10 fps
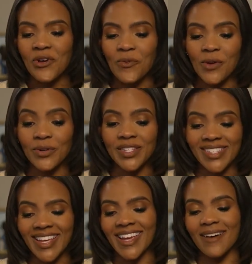We will
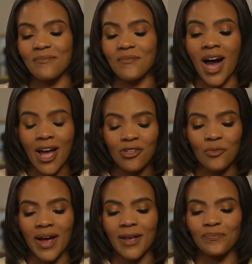see. Either
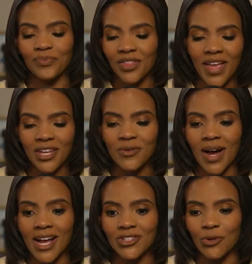way, thank you
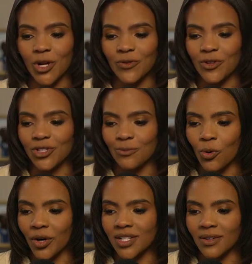guys so much for the
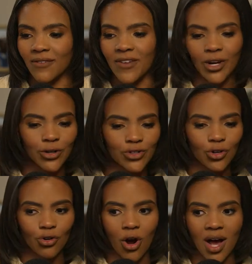support. Fingers
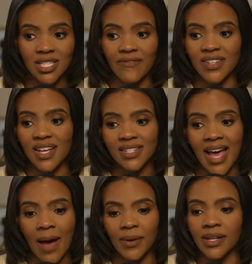crossed. If it doesn't
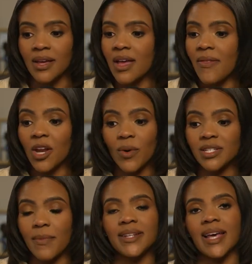happen, then it
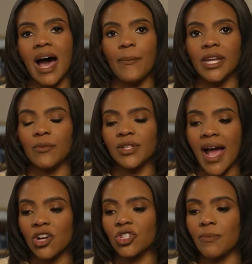wasn't meant to happen. It was
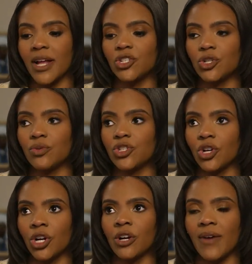actually meant to
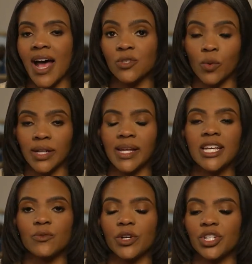serve as what it
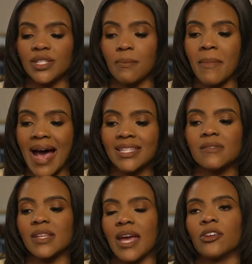is, which is a
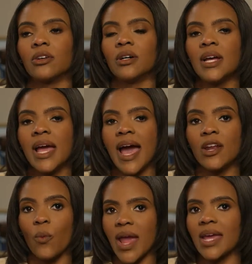massive scandal and
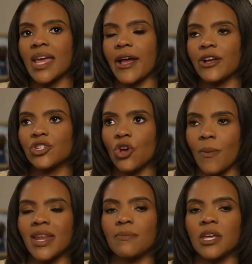awakening so
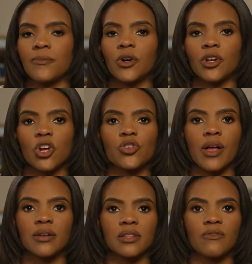many people in
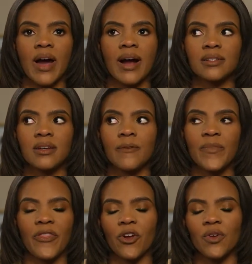Australia to the fact
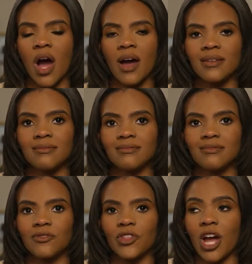that
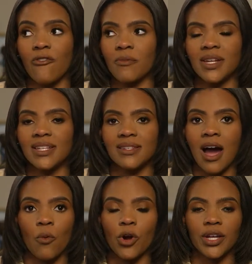the government is
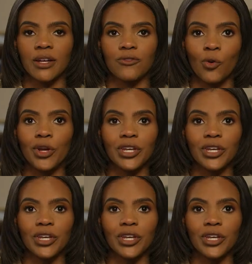not working for